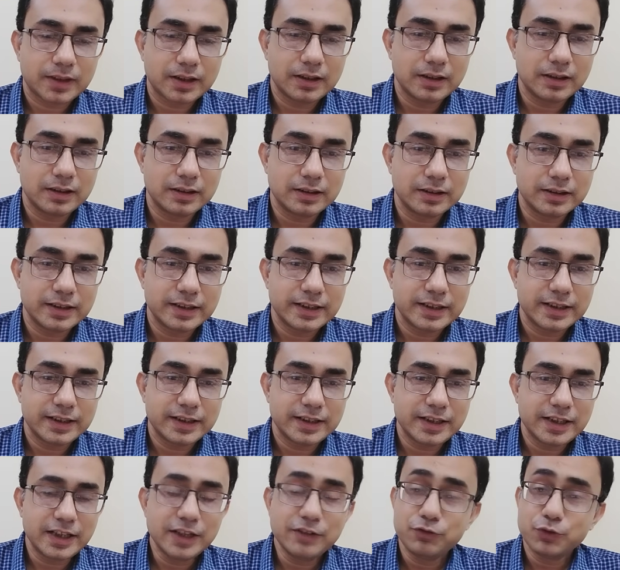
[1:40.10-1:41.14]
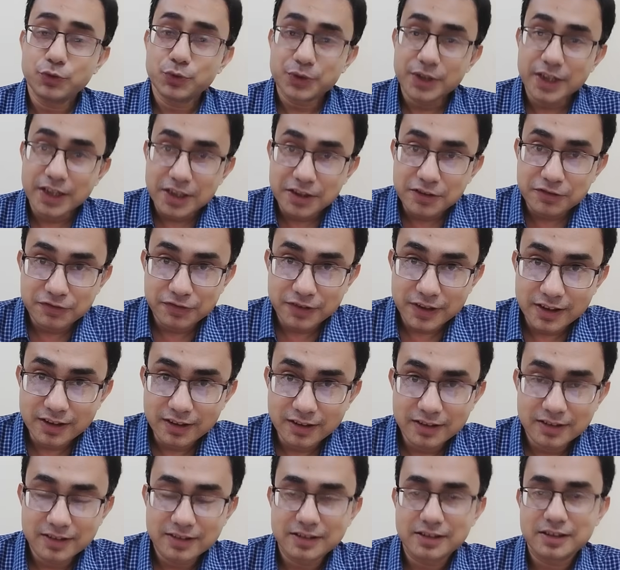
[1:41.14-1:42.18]
if you really
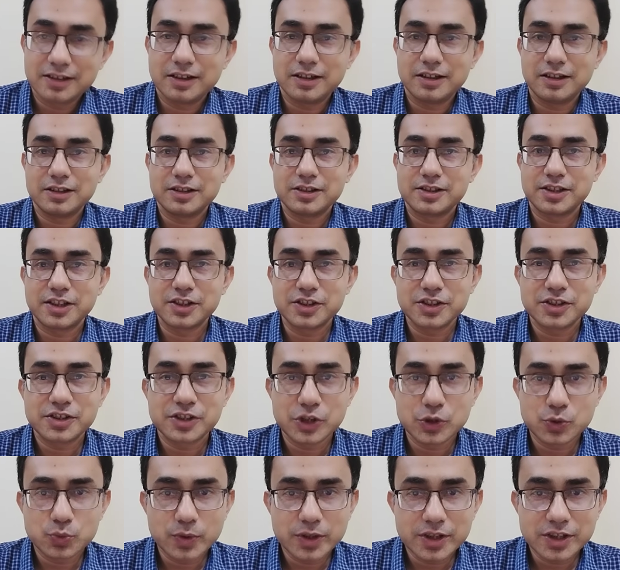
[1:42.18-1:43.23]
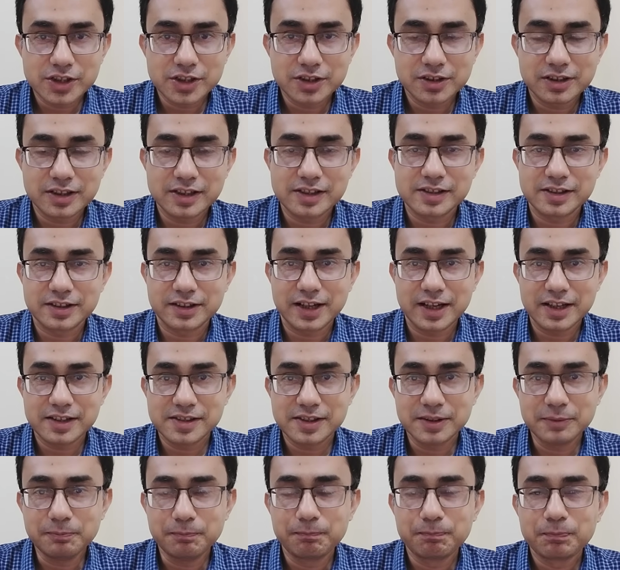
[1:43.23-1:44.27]
feel such a situation is
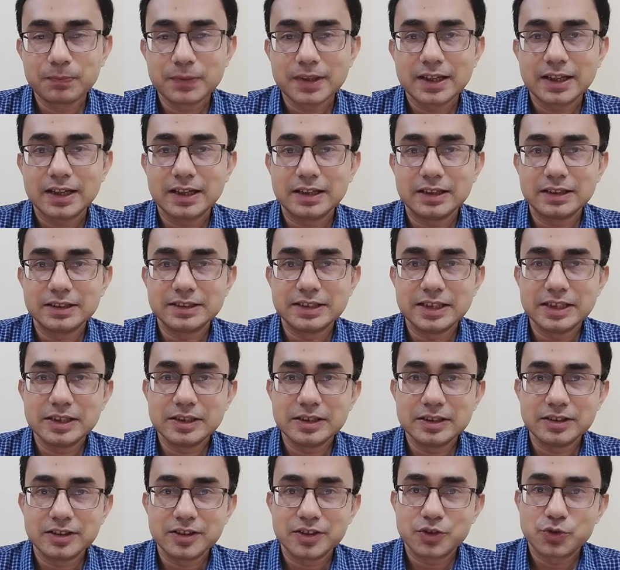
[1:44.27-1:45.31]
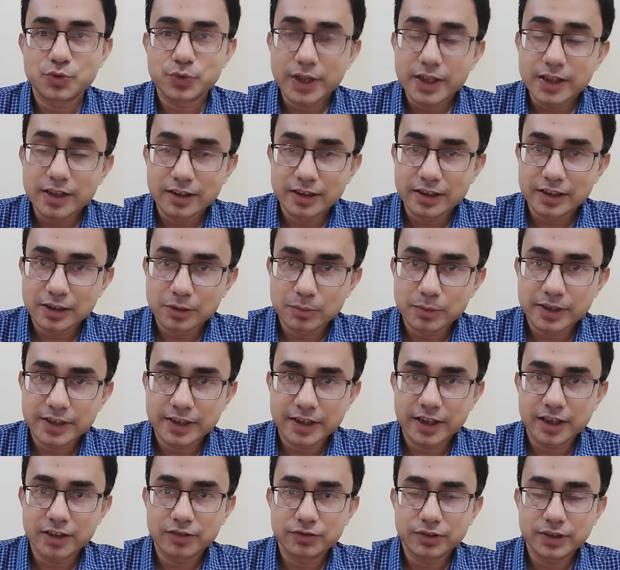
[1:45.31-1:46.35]
arising, then trade a little
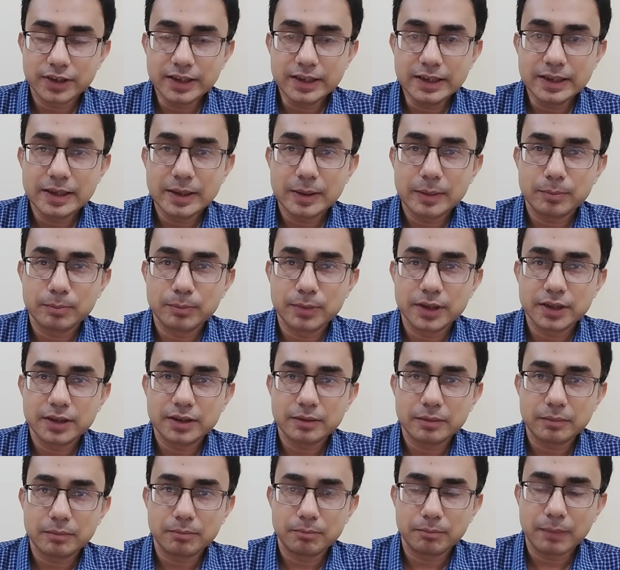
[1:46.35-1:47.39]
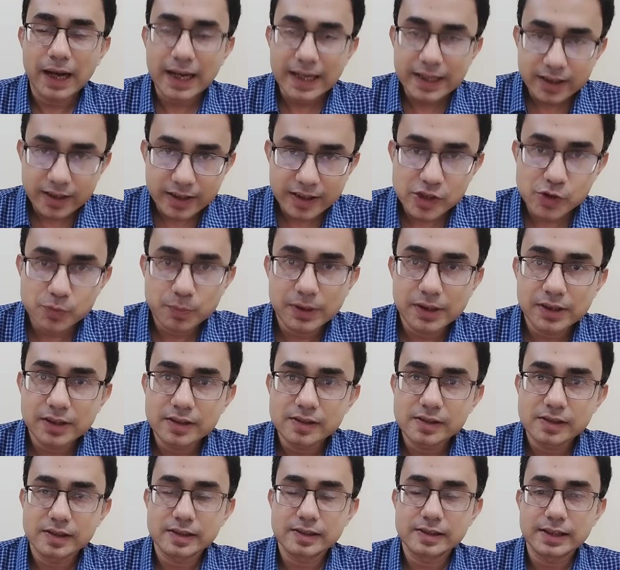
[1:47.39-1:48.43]
bit carefully. But my
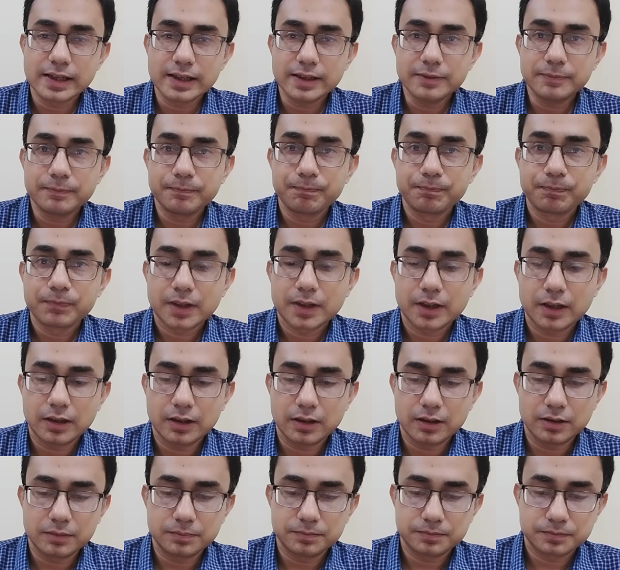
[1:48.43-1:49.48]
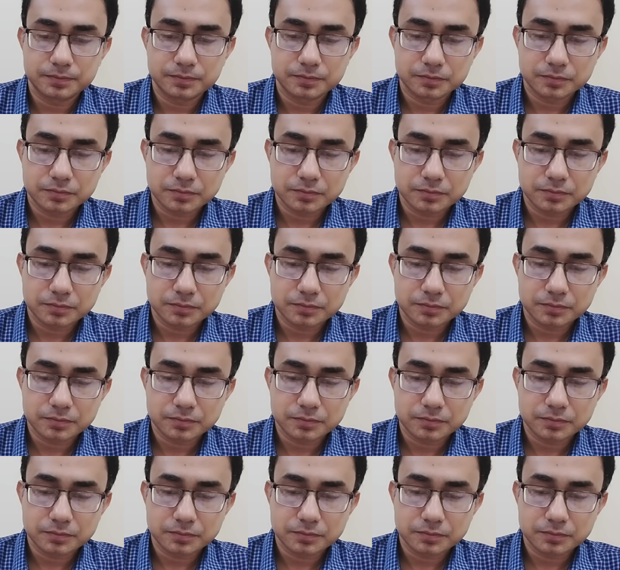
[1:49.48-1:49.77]
experience is that no